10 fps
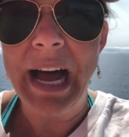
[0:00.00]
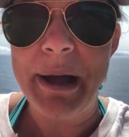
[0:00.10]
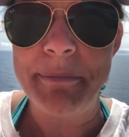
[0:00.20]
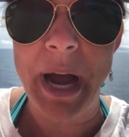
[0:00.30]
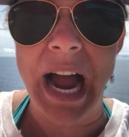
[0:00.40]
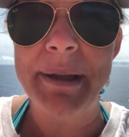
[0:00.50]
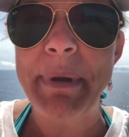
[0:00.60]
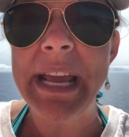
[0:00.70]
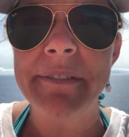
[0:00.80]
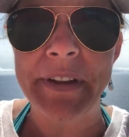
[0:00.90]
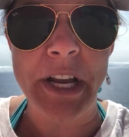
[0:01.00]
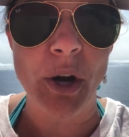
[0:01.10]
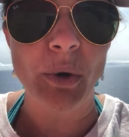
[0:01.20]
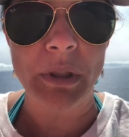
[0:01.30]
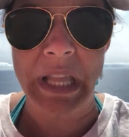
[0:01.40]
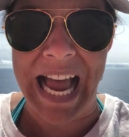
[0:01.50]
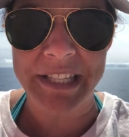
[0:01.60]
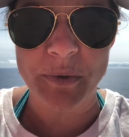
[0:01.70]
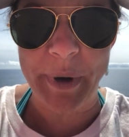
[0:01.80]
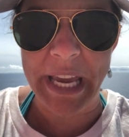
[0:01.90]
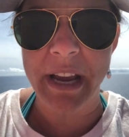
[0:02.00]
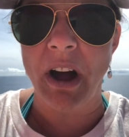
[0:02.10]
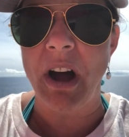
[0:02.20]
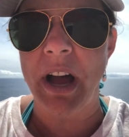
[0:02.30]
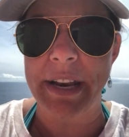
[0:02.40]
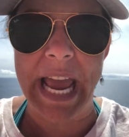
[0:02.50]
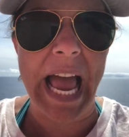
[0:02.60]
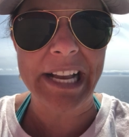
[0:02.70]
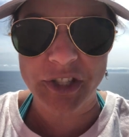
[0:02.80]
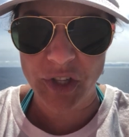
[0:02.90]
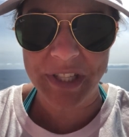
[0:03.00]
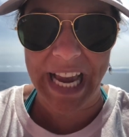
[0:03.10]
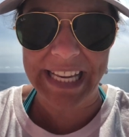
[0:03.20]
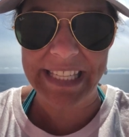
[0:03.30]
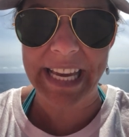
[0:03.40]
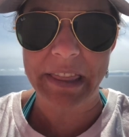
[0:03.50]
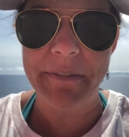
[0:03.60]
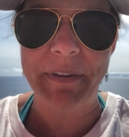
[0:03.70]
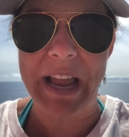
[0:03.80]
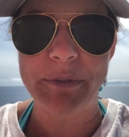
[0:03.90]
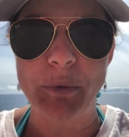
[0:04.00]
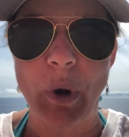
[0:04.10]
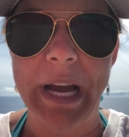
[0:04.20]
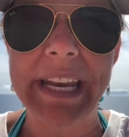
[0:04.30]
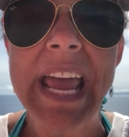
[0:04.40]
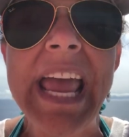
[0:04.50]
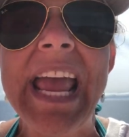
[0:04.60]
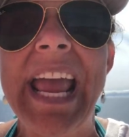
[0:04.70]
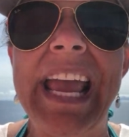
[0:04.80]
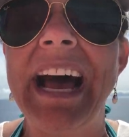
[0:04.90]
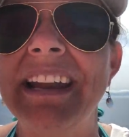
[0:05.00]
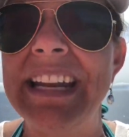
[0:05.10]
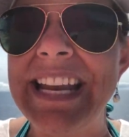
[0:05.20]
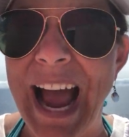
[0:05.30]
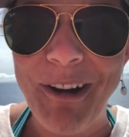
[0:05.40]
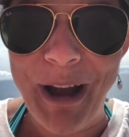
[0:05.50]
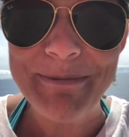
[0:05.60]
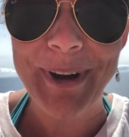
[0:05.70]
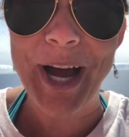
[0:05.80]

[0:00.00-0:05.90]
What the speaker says: I made a video last week on exercising in the 5-in-1, and now I'm